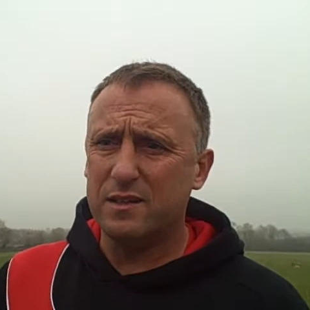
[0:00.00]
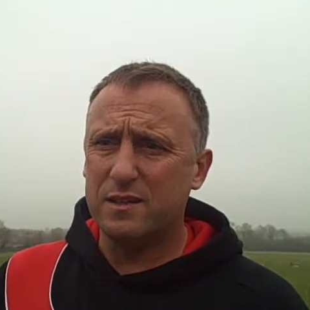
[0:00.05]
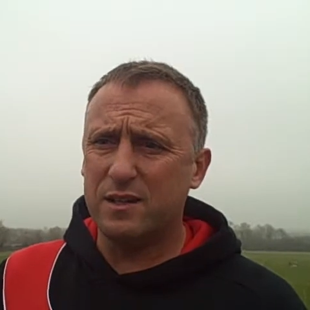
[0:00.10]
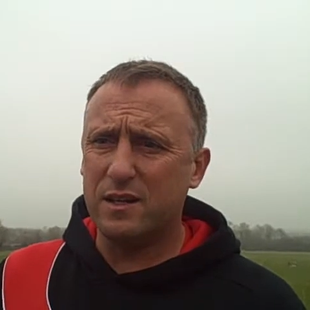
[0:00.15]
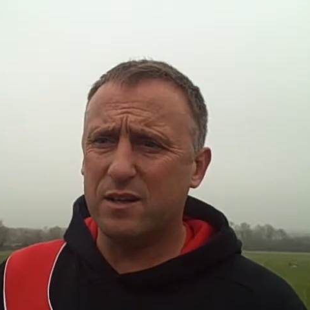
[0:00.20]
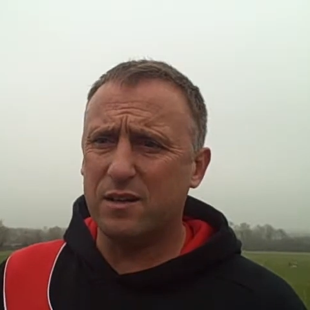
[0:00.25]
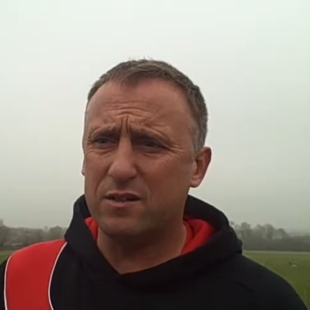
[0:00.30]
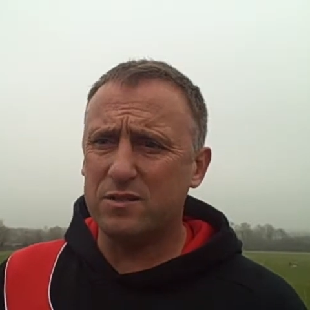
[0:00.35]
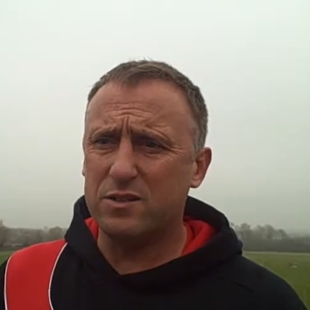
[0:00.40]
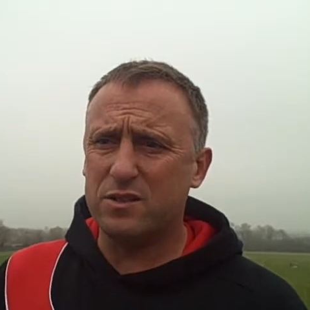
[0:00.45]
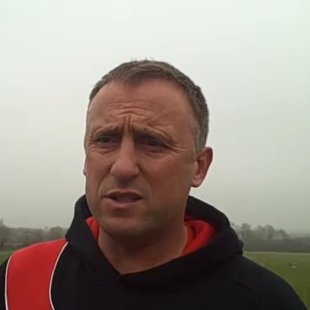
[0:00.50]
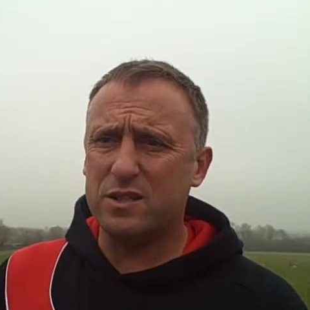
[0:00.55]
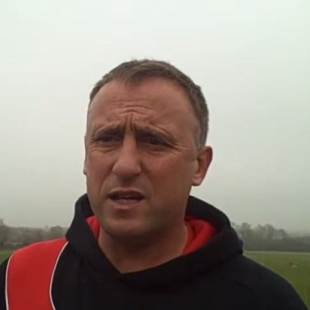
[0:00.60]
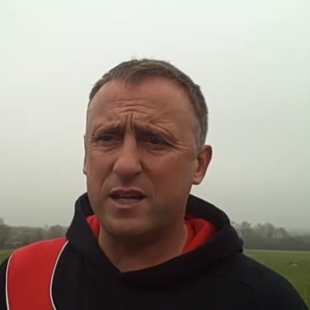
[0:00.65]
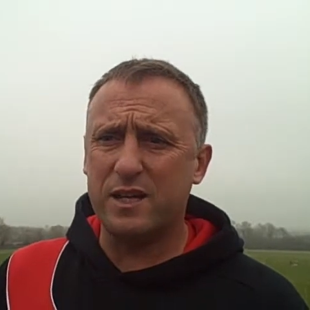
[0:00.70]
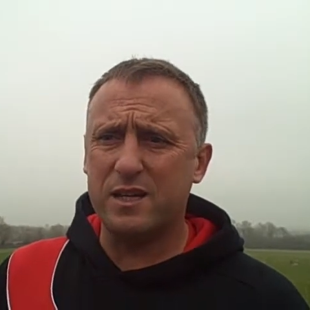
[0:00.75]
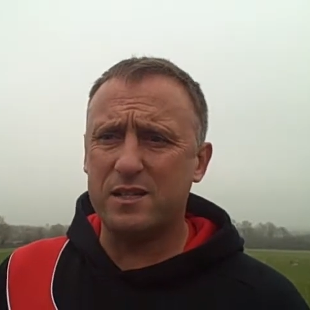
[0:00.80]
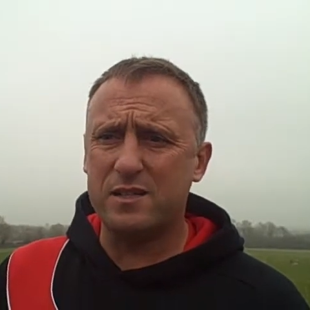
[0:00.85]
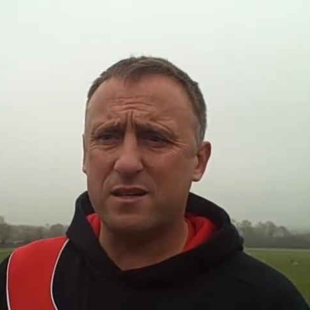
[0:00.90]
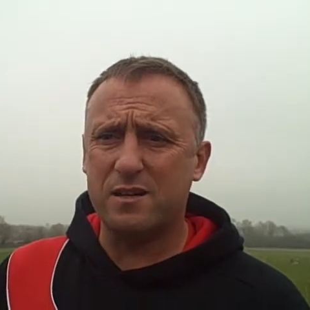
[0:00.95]
you can't just
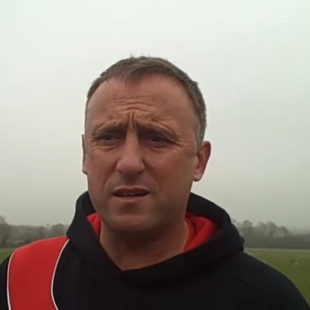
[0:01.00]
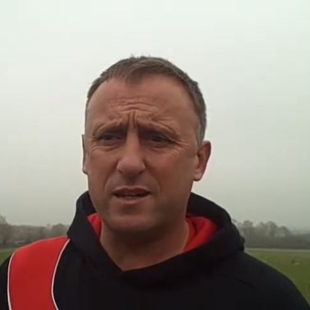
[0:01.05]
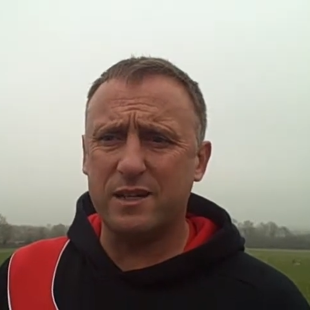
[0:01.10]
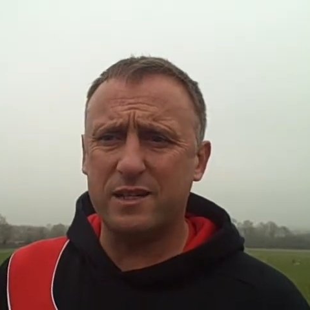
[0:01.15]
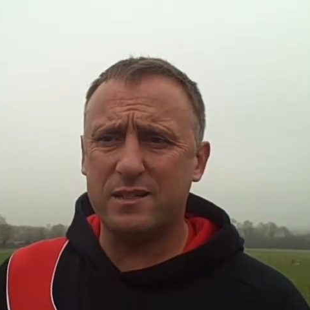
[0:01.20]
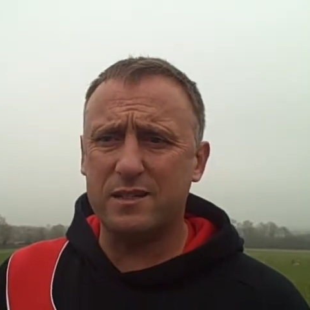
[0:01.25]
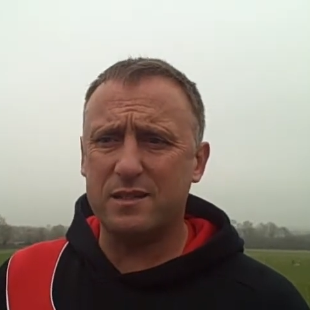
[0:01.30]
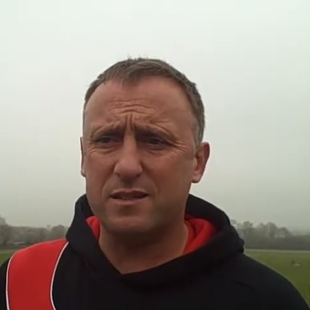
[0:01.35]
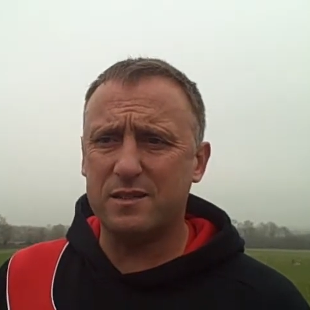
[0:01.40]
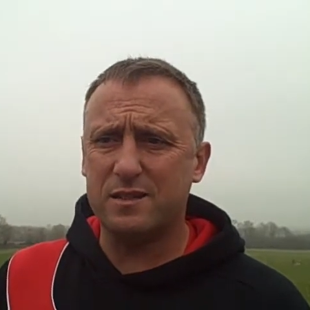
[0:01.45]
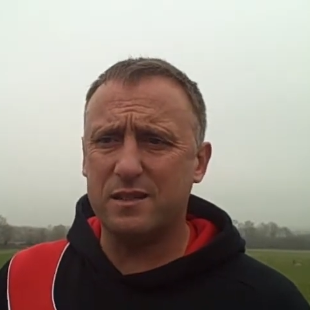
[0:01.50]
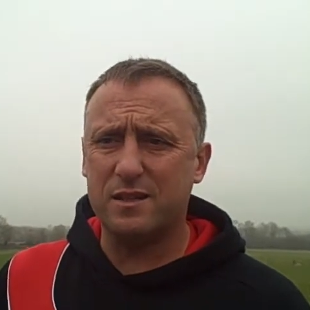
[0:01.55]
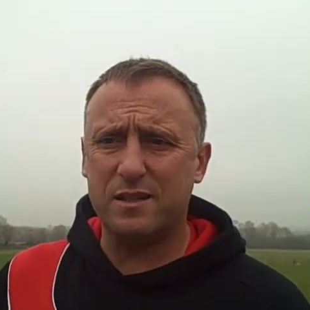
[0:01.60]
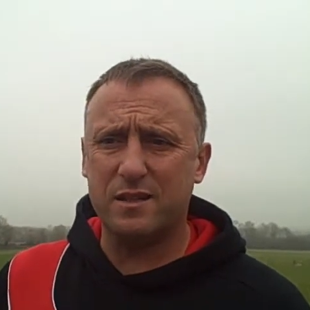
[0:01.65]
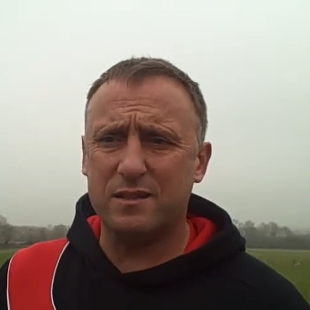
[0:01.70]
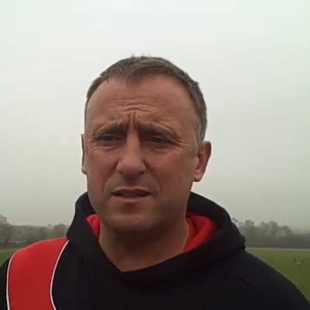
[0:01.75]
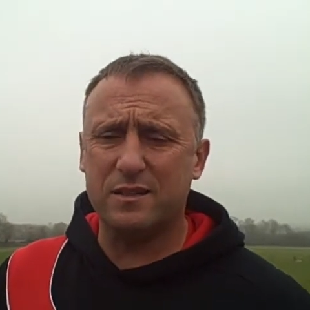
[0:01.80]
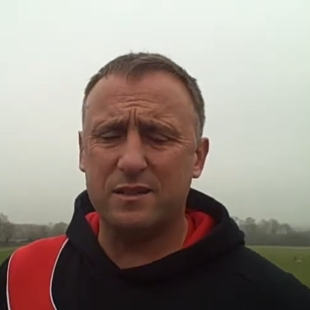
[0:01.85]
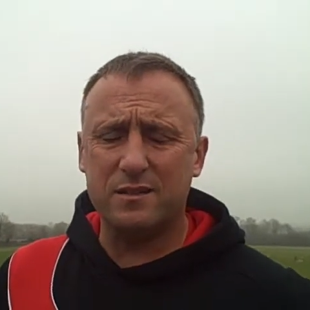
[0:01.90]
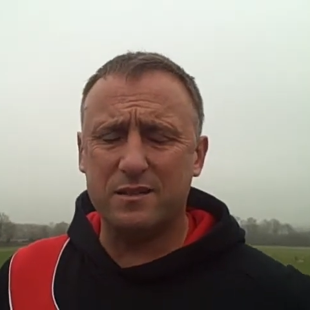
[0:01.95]
set your targets
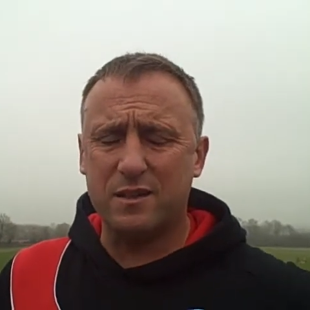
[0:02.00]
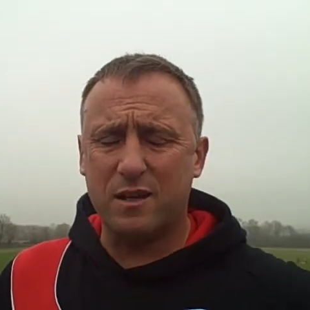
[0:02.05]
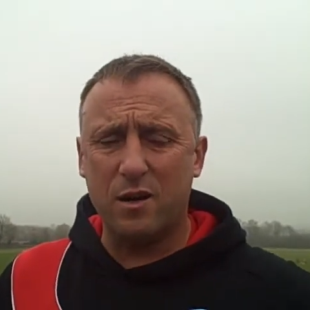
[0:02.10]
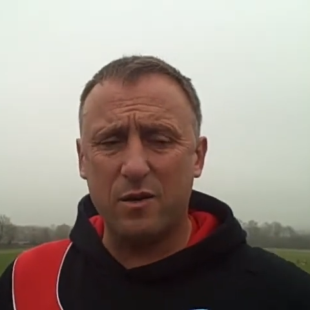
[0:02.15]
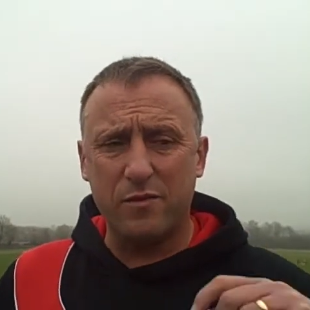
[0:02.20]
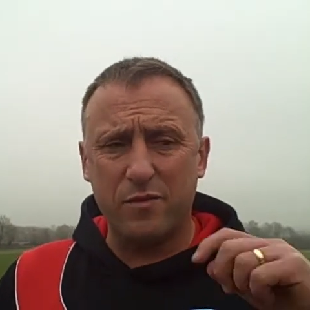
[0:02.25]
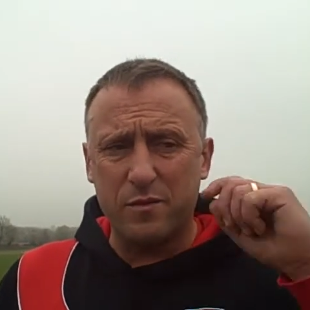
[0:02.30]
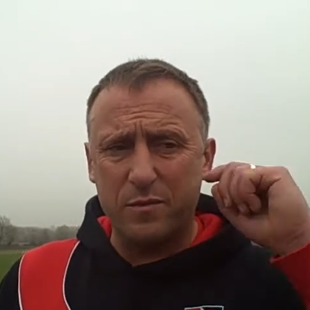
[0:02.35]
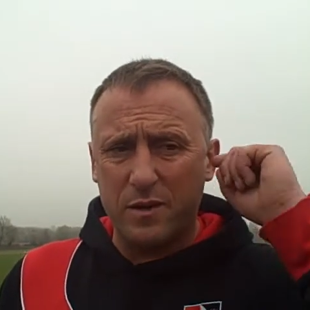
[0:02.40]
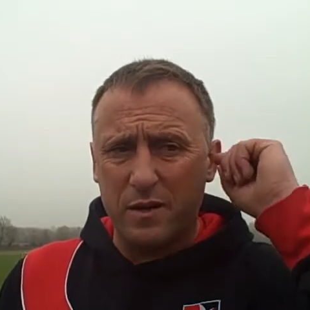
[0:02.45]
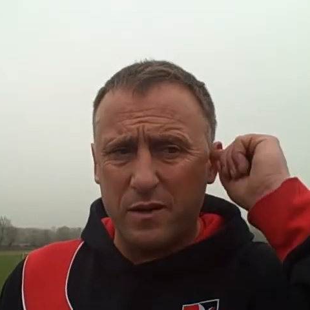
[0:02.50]
and, and go for them.